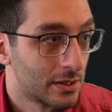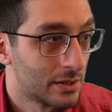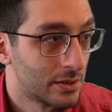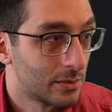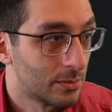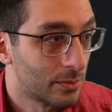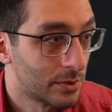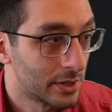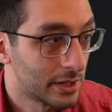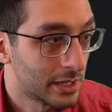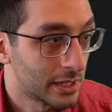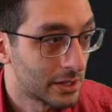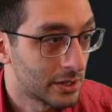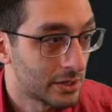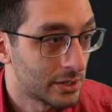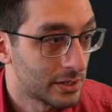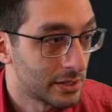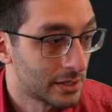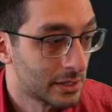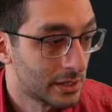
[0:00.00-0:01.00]
What are they
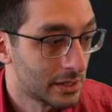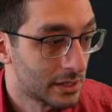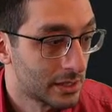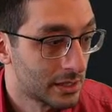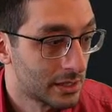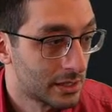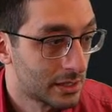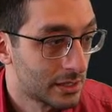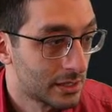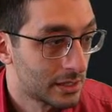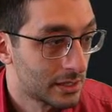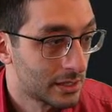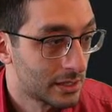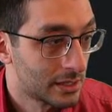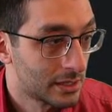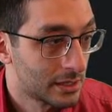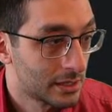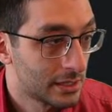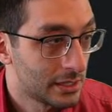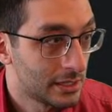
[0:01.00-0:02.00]
called?
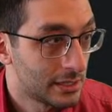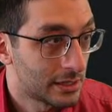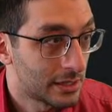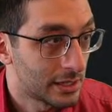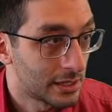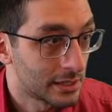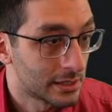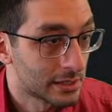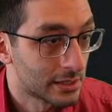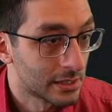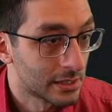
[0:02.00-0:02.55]
These things.